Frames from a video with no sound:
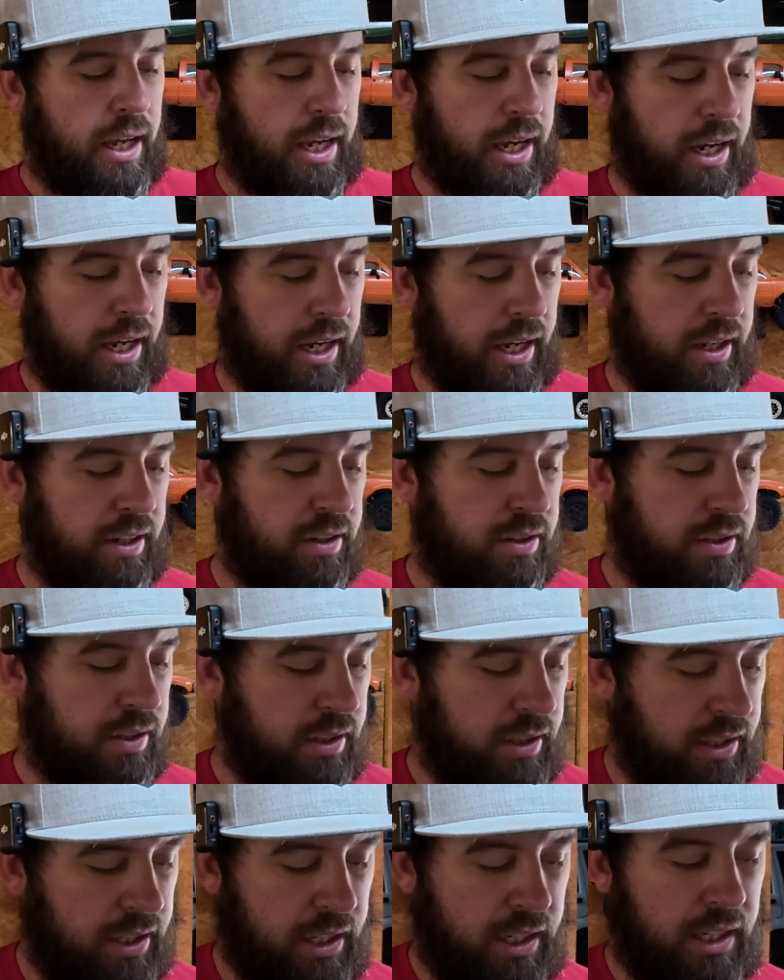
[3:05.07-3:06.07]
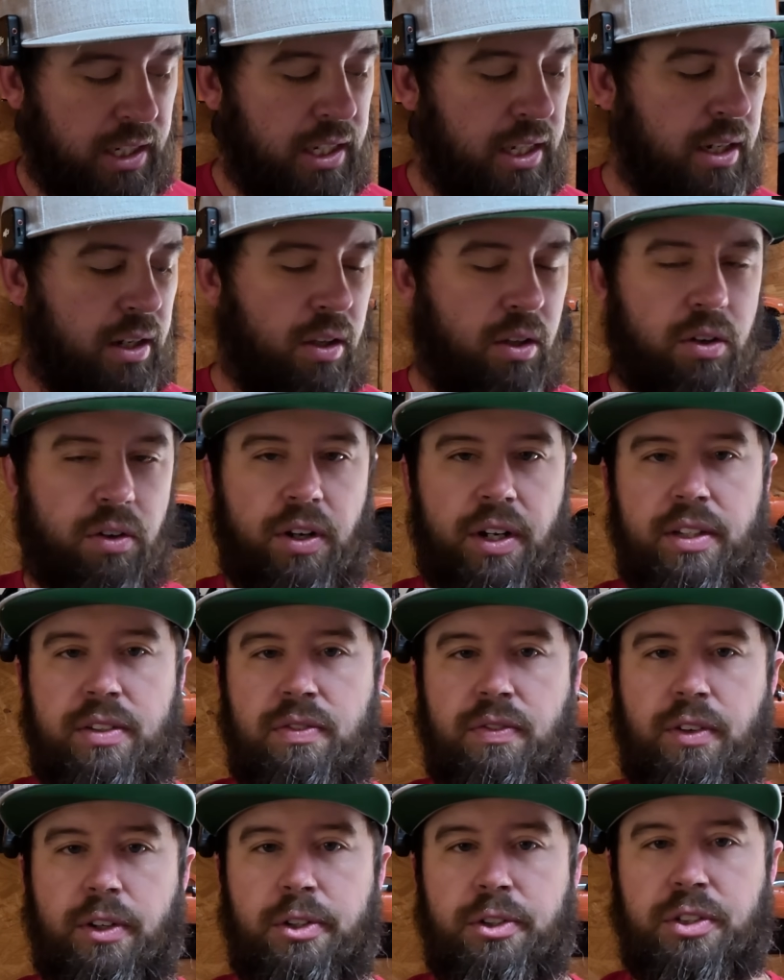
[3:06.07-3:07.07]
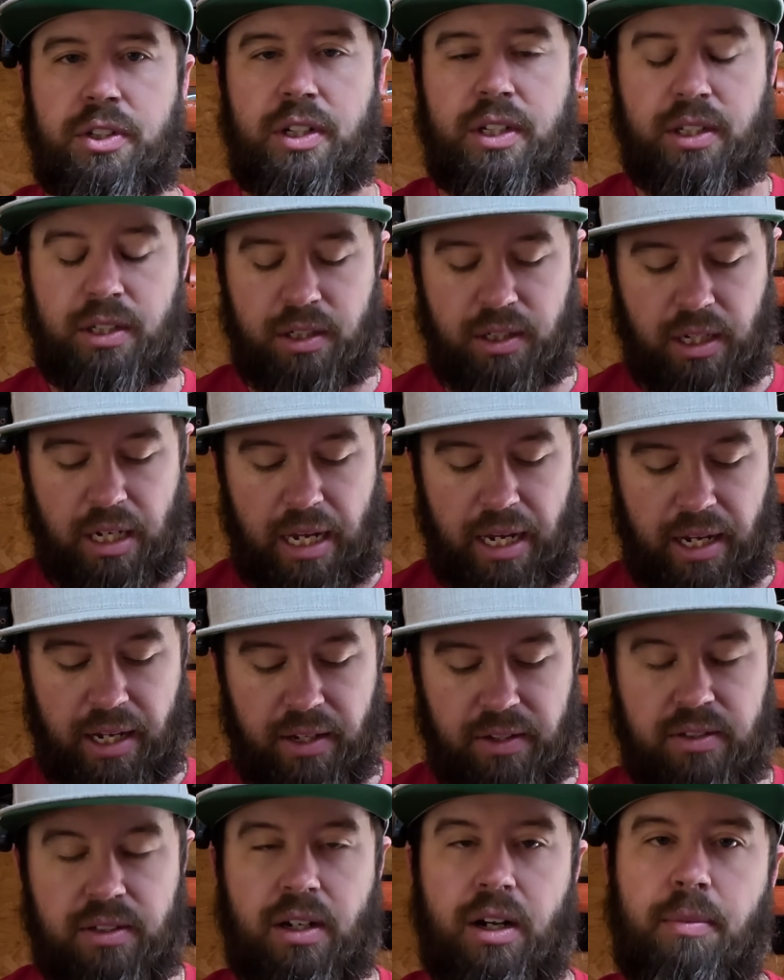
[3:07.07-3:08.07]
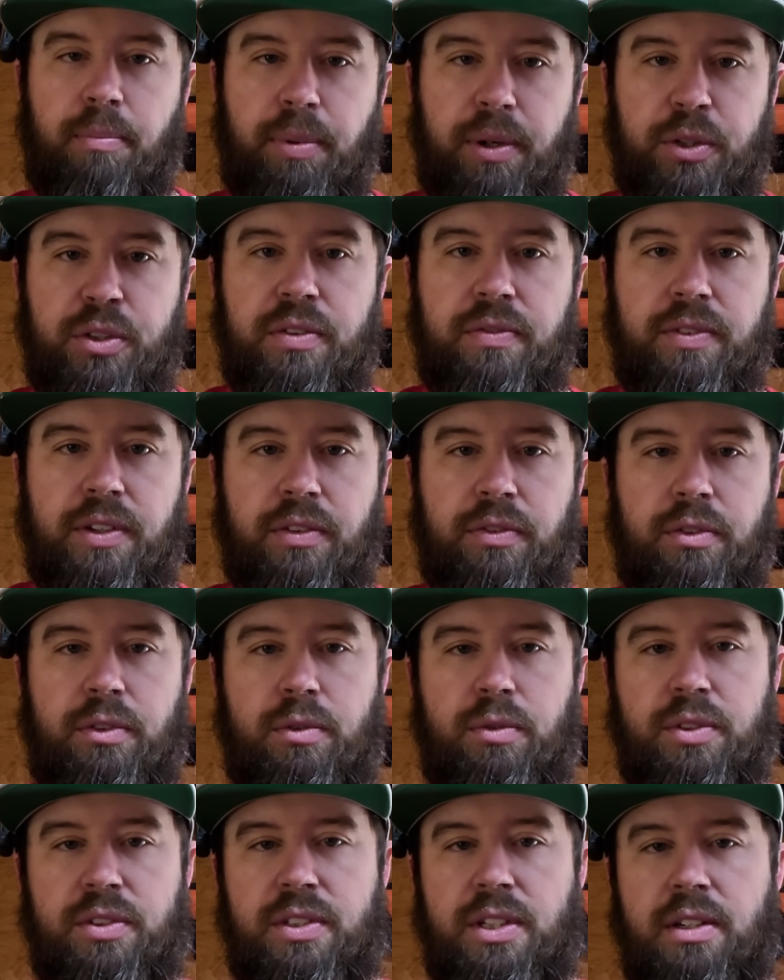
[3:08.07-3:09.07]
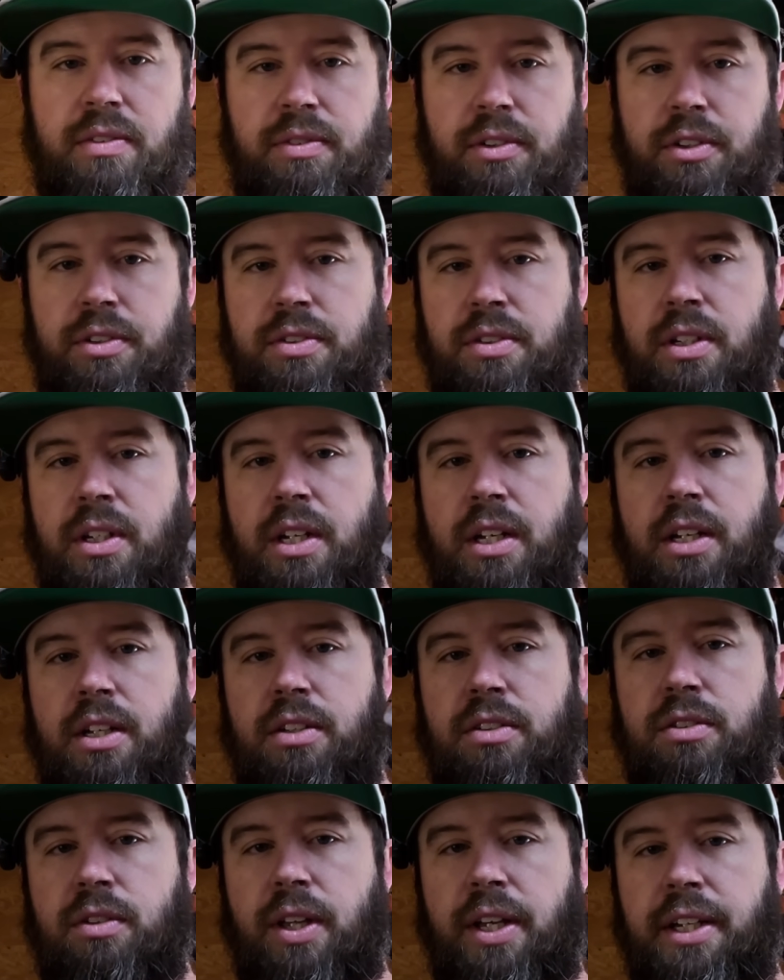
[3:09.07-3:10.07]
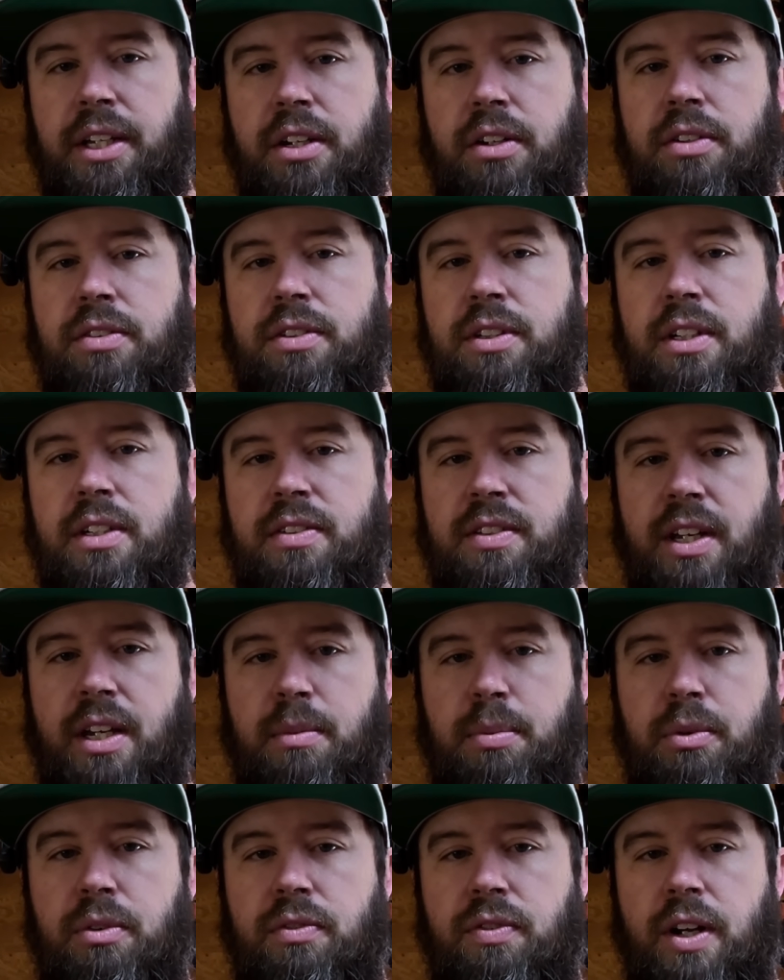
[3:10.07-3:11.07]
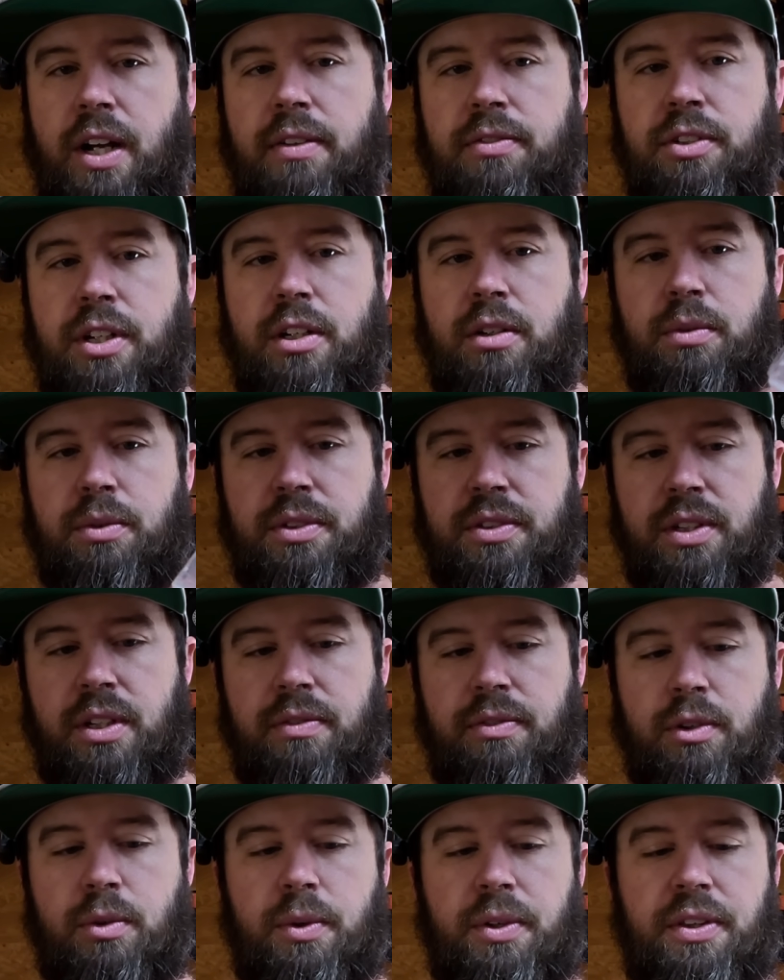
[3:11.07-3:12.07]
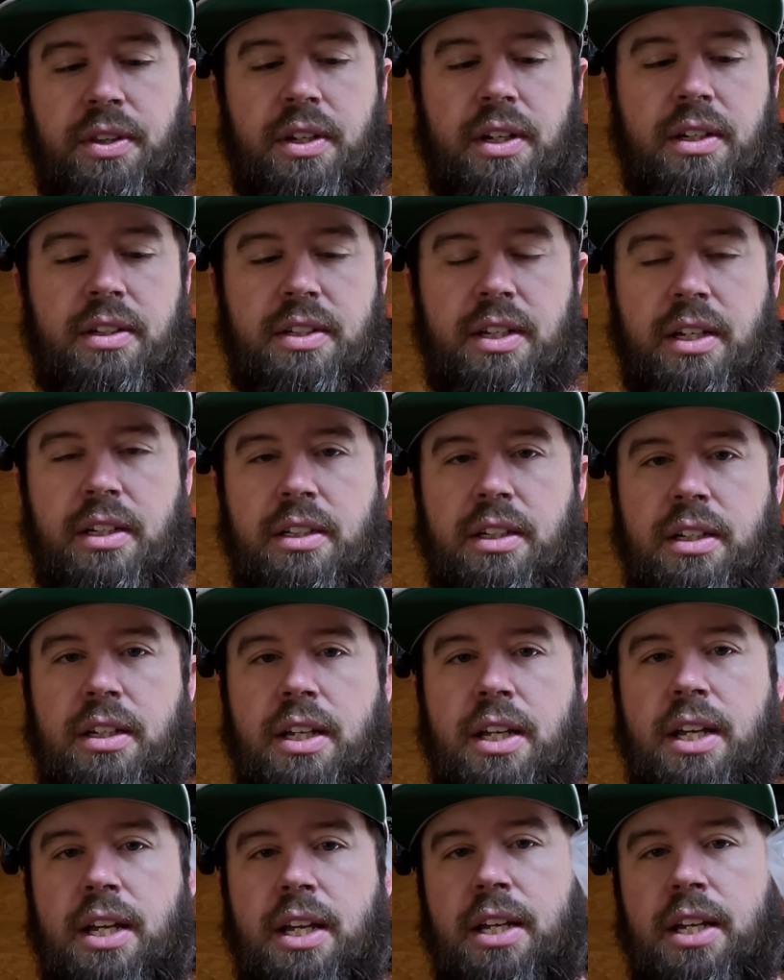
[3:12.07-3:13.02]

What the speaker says: And the ELRS version has a bunch of different receivers. So like here's an example 5-channel receiver with an antenna.